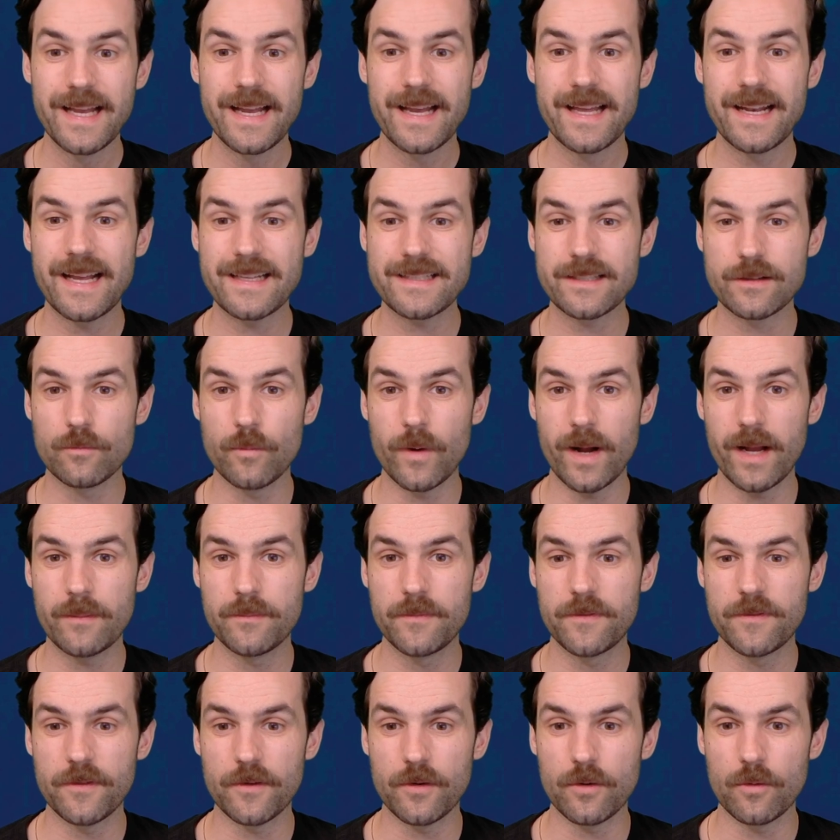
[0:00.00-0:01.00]
It has in
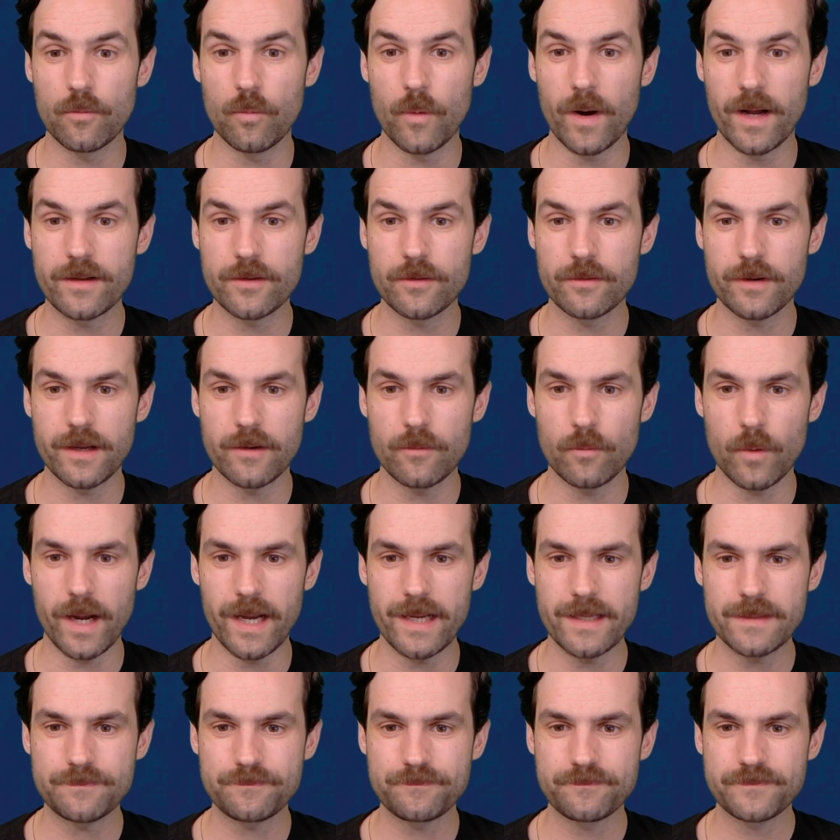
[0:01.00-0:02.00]
web for 1
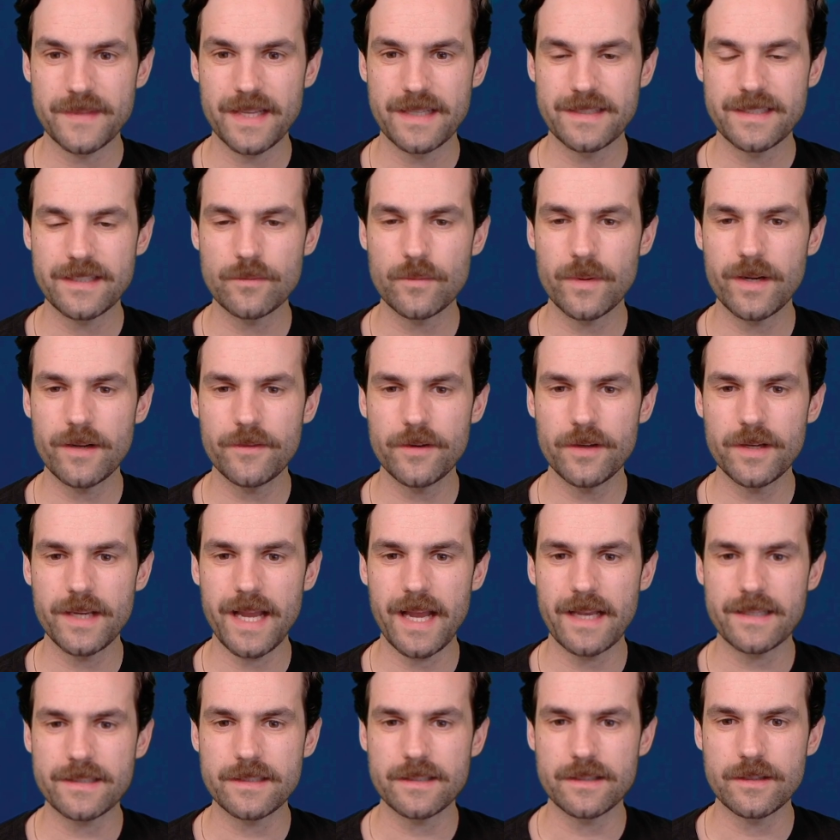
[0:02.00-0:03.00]
green-white. It says whenever you
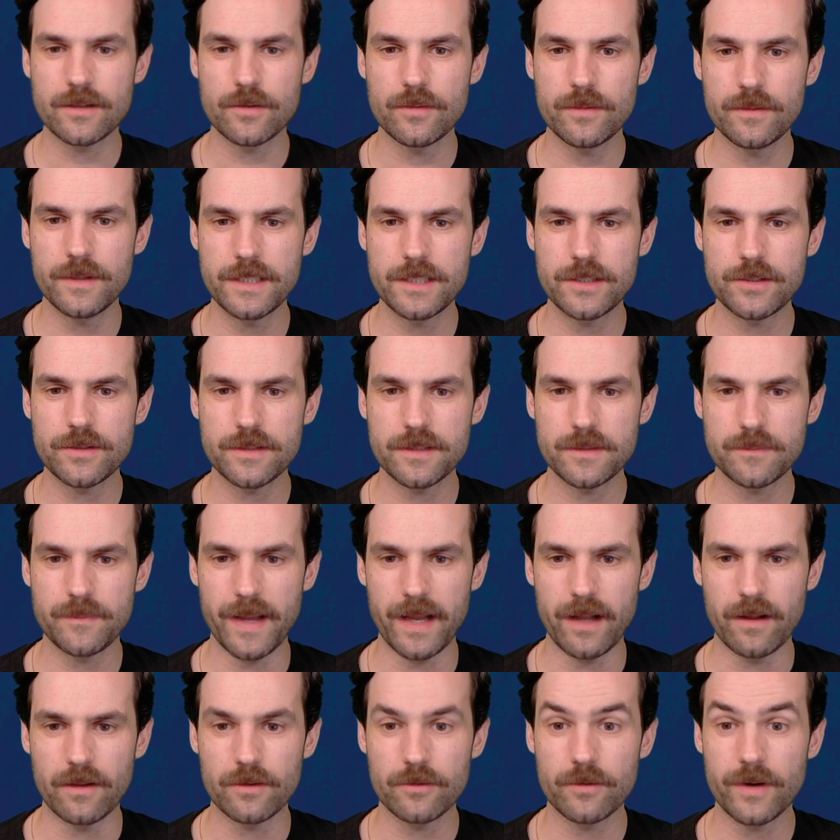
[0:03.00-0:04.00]
cast a creature
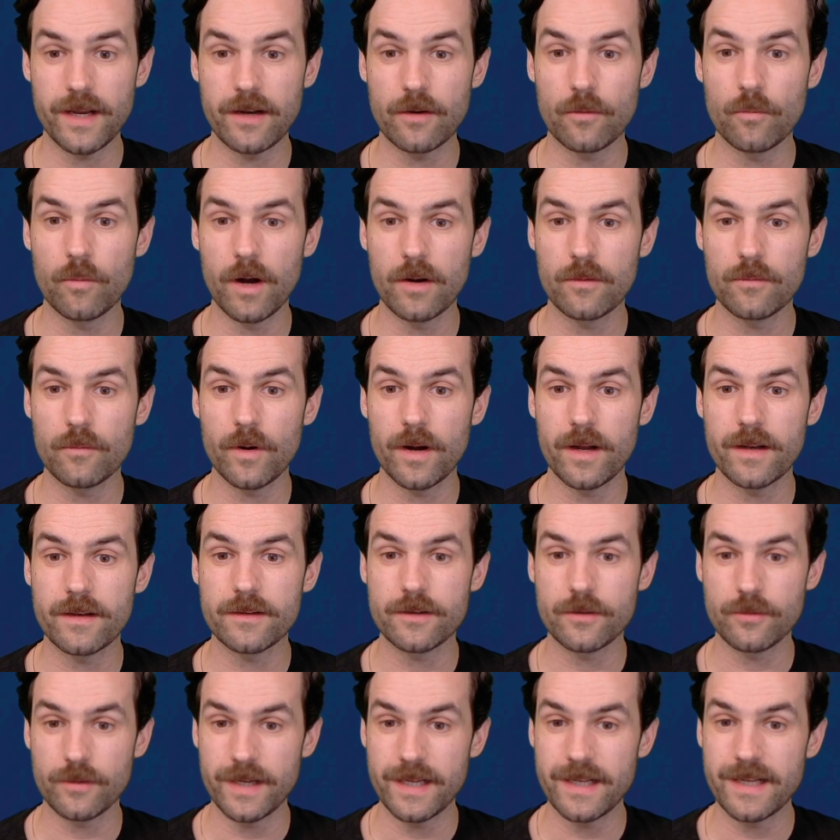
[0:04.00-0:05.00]
spell, create a 1/1
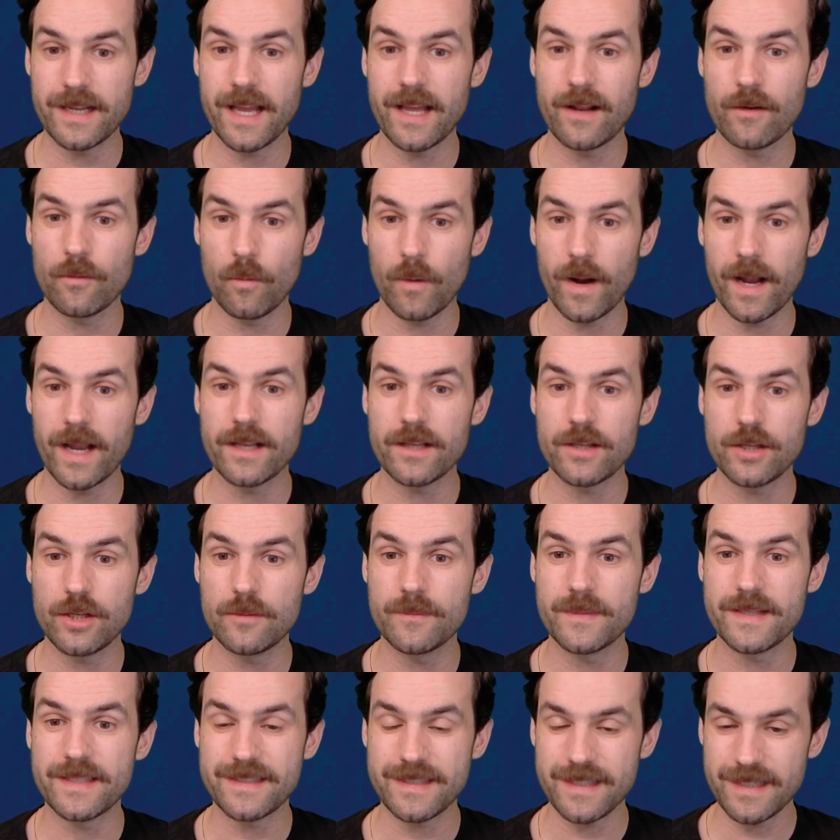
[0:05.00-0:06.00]
green and white
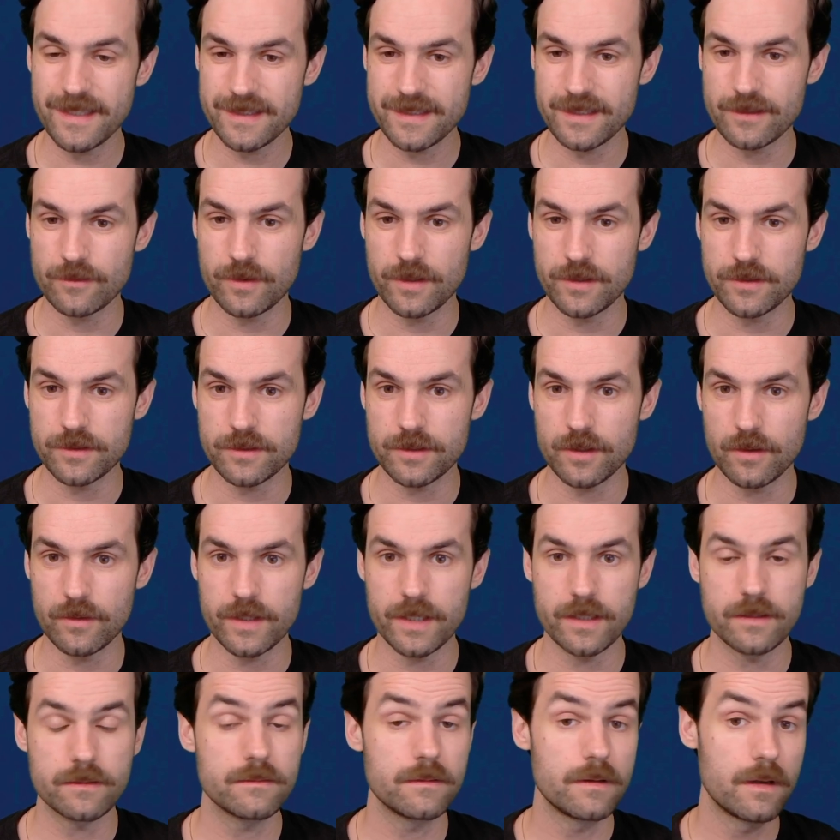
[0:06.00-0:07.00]
human citizen creature
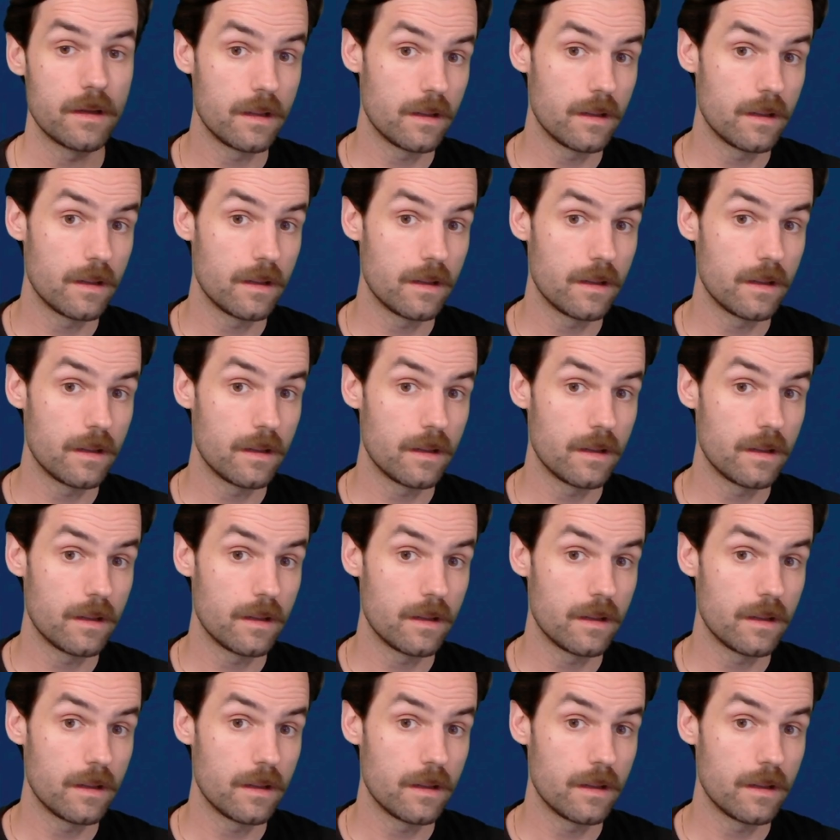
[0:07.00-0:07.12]
token.